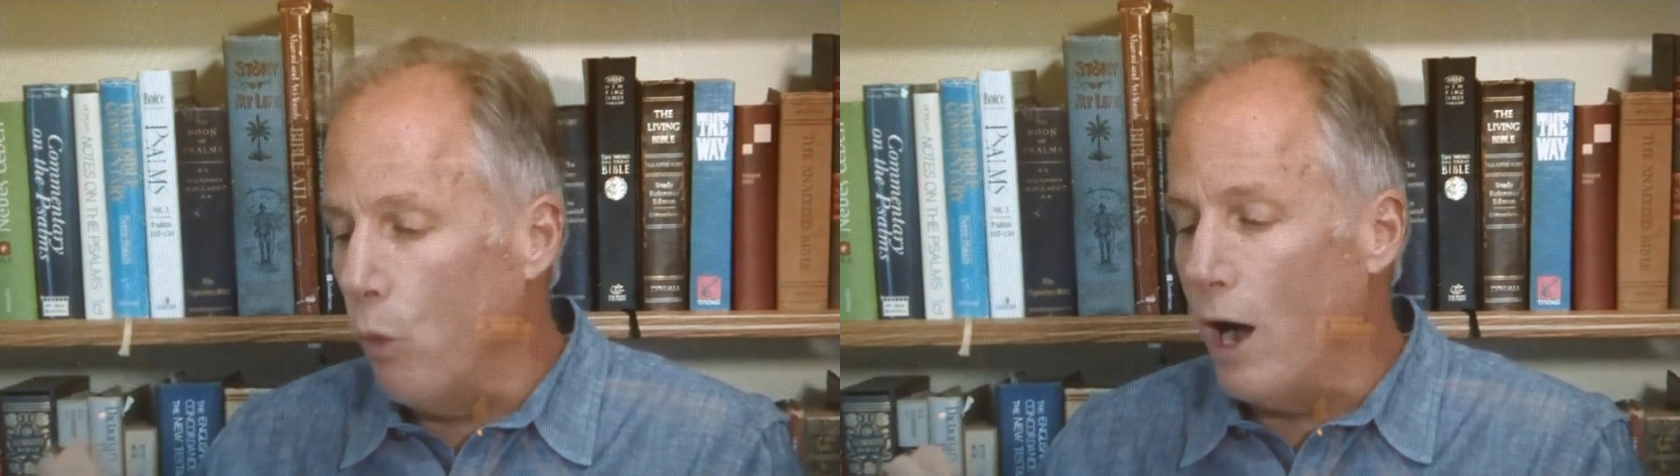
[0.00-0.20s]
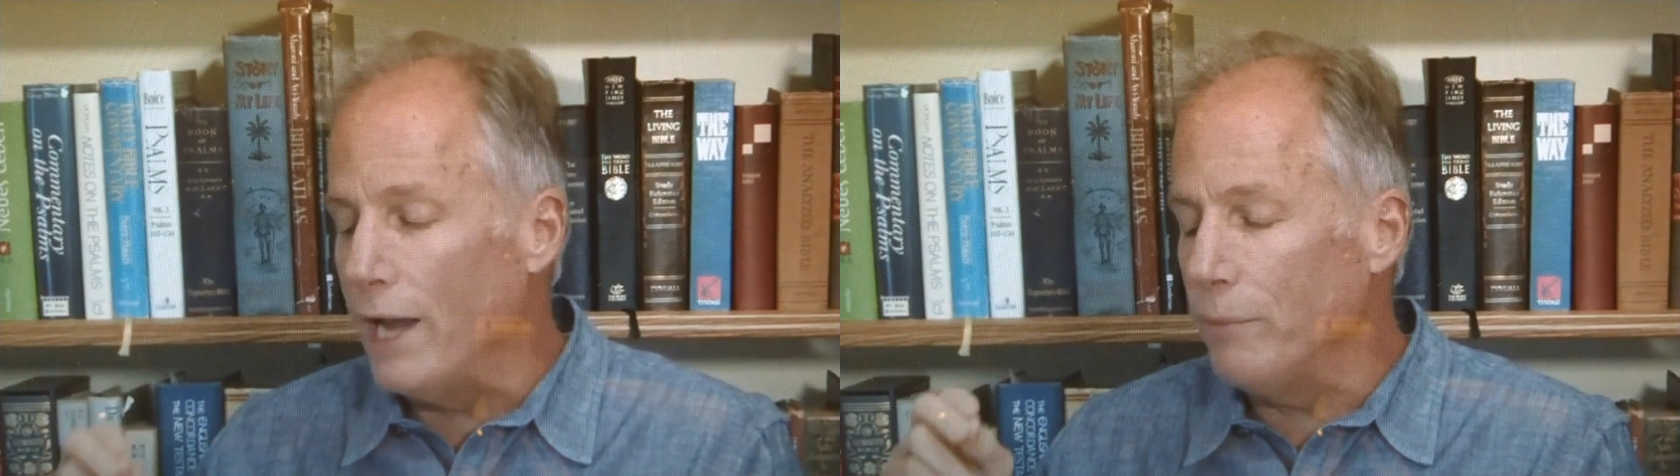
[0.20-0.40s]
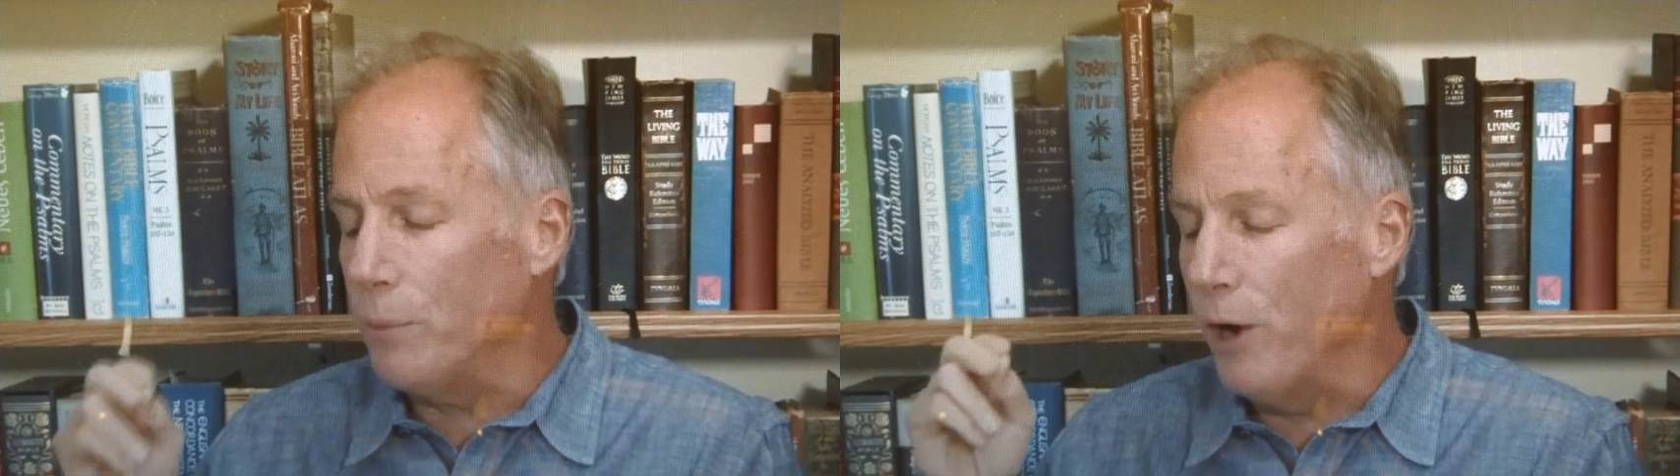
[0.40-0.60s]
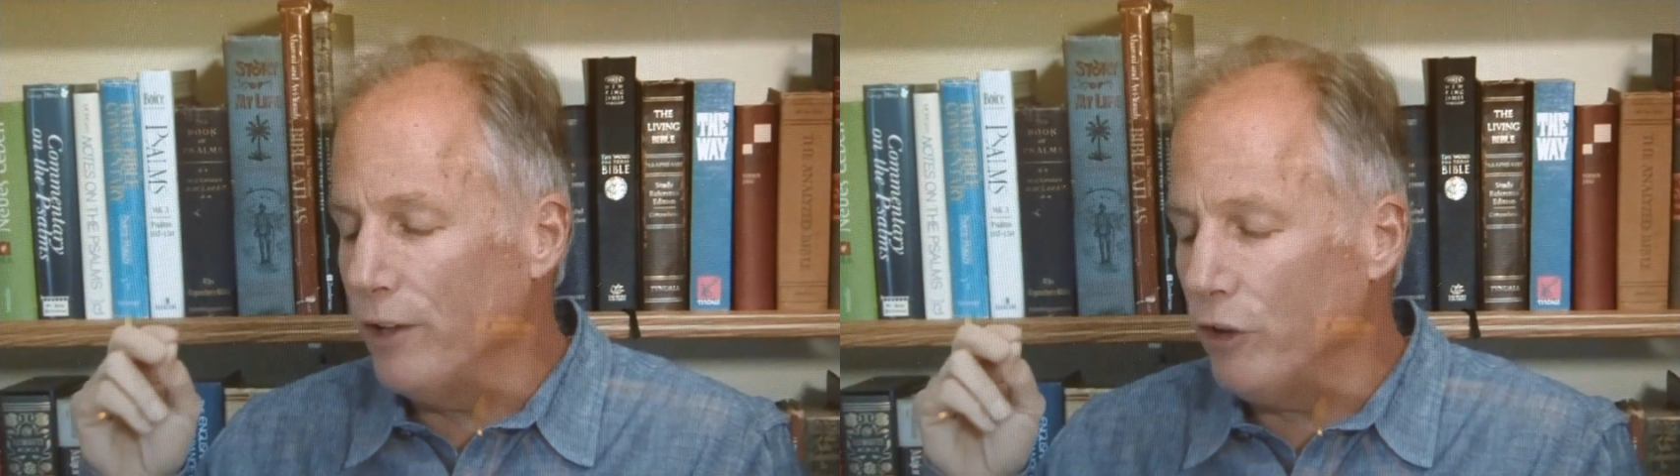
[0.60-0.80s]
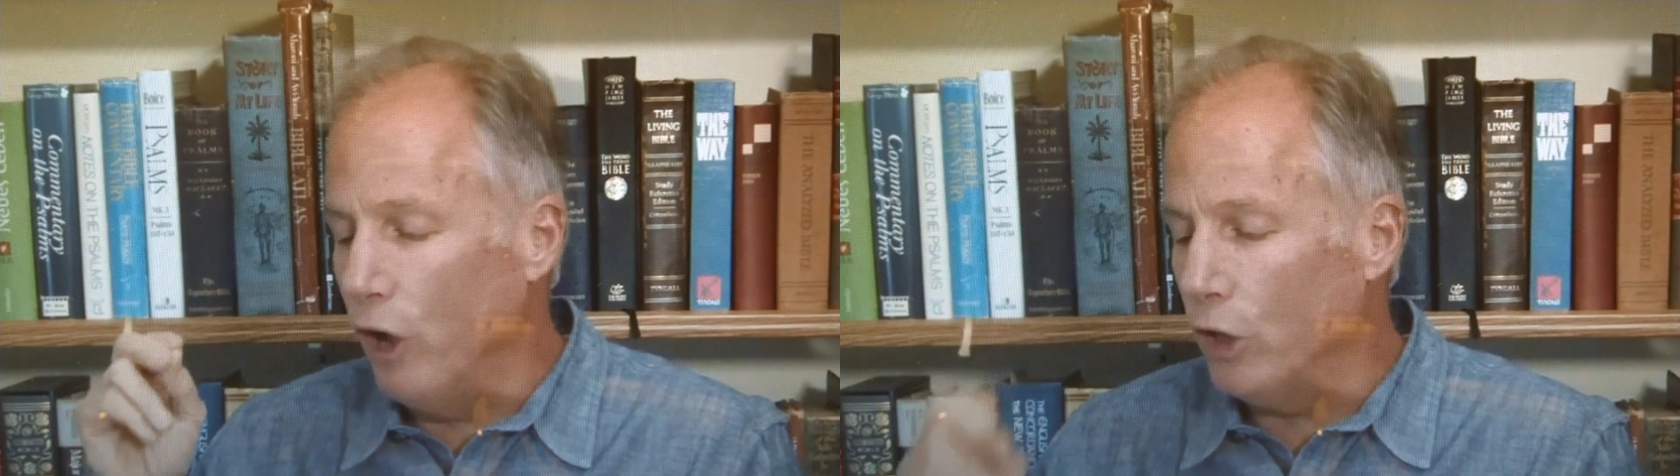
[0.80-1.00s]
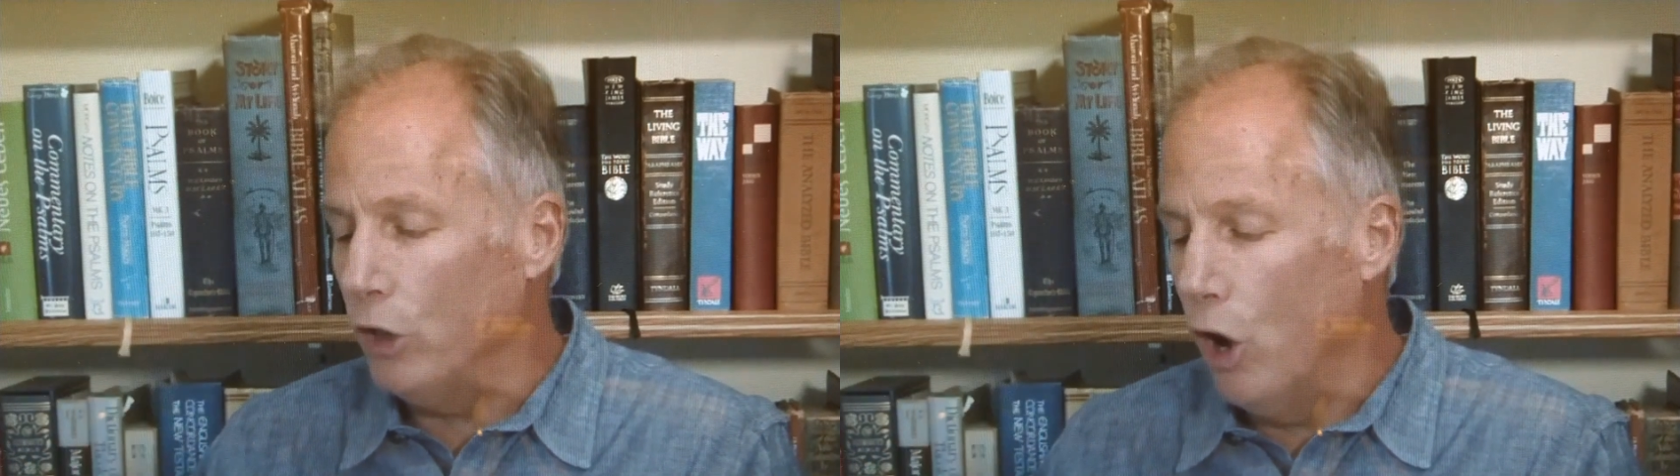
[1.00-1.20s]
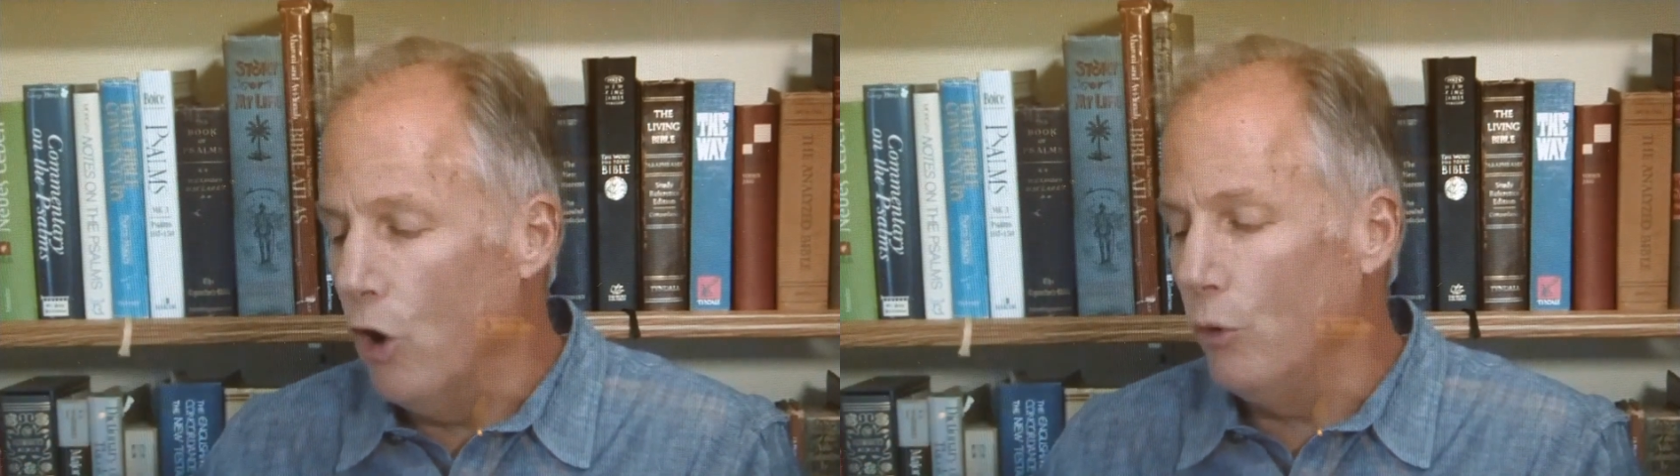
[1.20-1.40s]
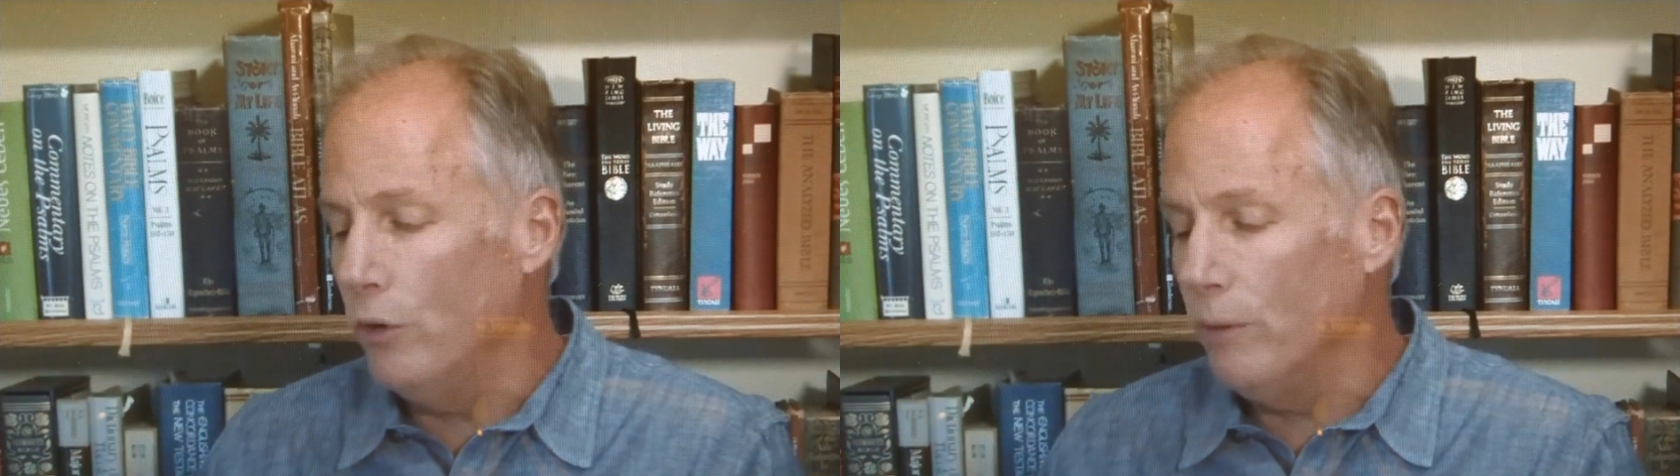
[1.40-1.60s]
winepress
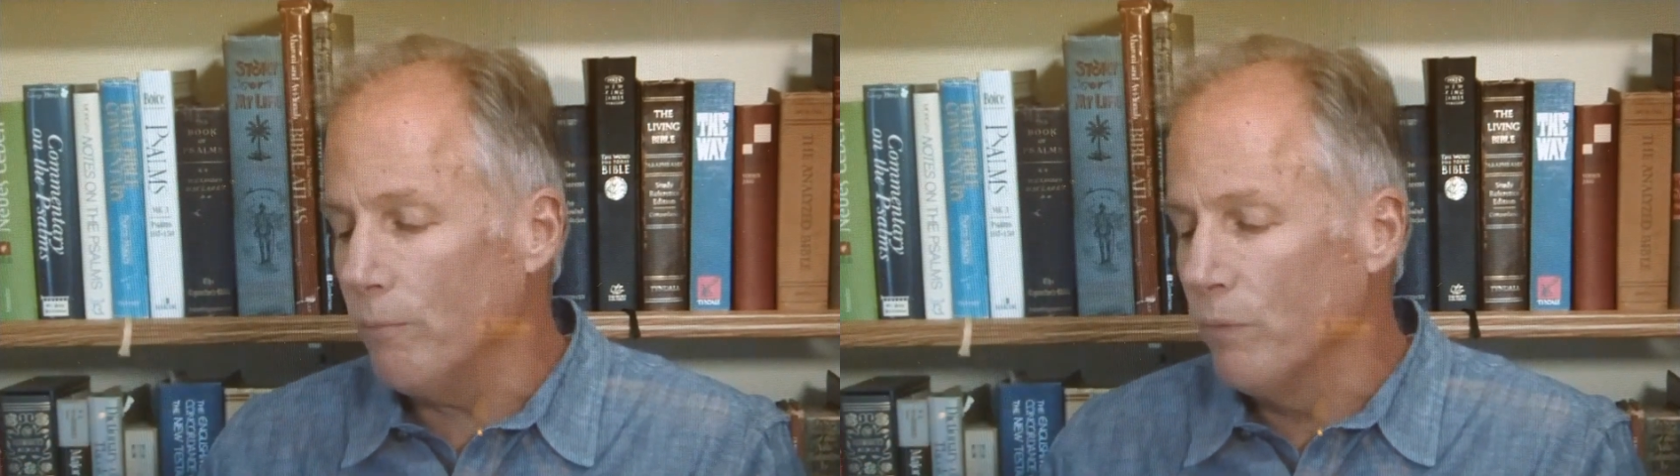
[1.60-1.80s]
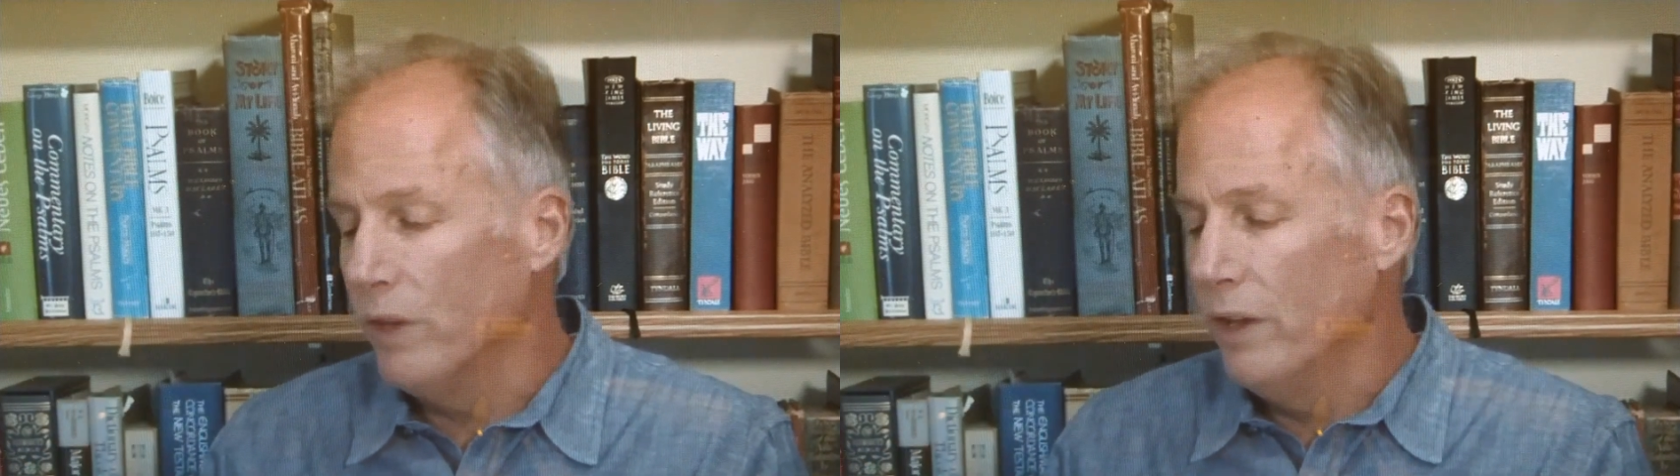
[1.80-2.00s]
alone,